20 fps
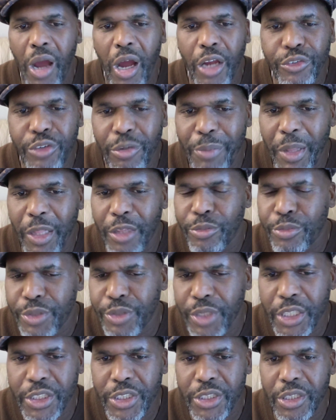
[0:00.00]
our dream
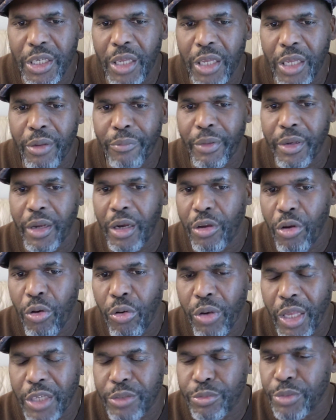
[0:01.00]
actualization and our
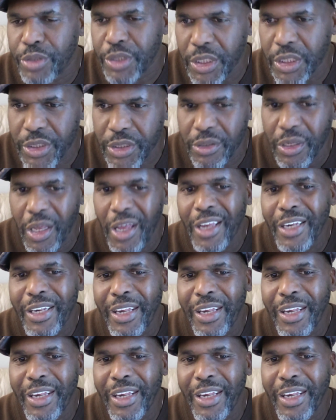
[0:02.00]
goal actualization,